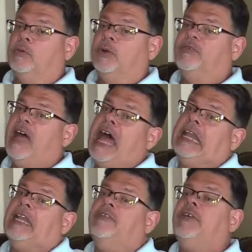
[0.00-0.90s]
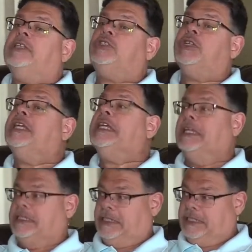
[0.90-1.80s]
finally ventured
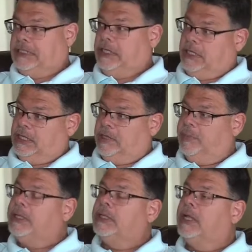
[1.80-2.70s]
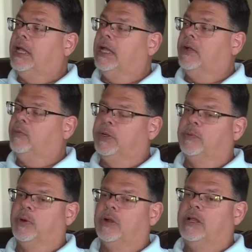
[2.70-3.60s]
into the club. We
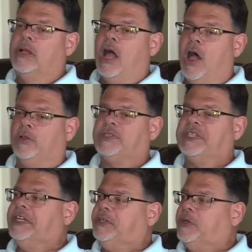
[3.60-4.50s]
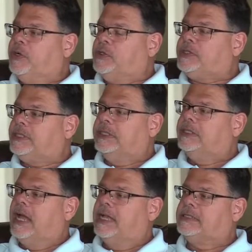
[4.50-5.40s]
were all seniors in
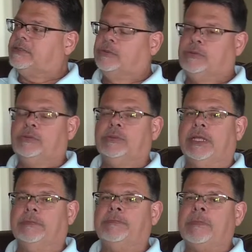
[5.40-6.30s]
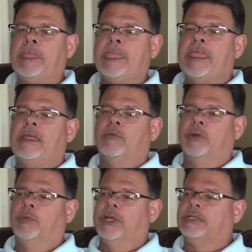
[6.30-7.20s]
high school, and we
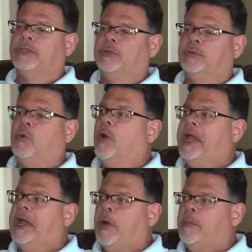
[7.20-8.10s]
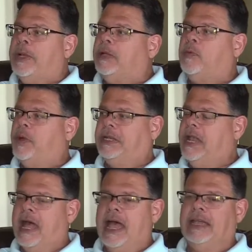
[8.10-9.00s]
went to Wham one
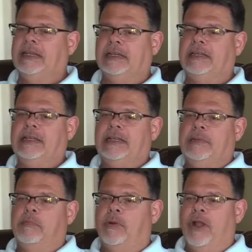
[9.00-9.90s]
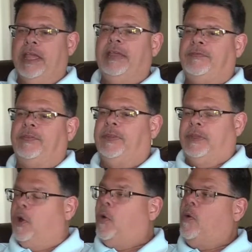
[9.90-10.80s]
night and braved the
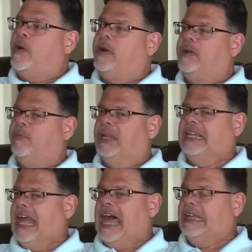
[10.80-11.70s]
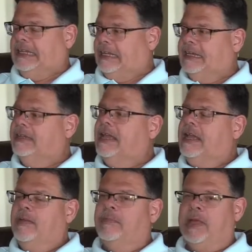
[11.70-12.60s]
door, and we got in.
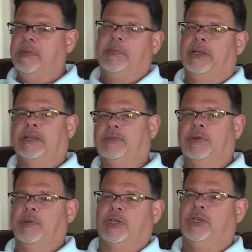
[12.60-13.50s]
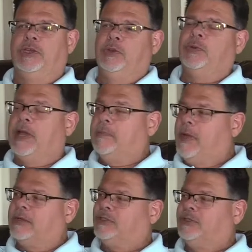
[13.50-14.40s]
maybe because we were cute, I'm
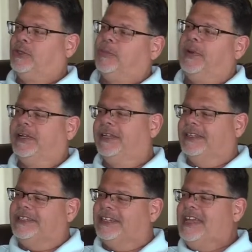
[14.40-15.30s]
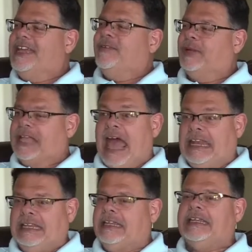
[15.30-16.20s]
not sure, but we
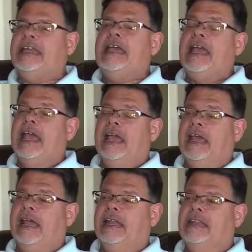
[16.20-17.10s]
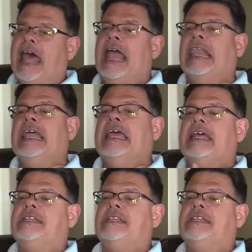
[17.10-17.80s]
got in, and that led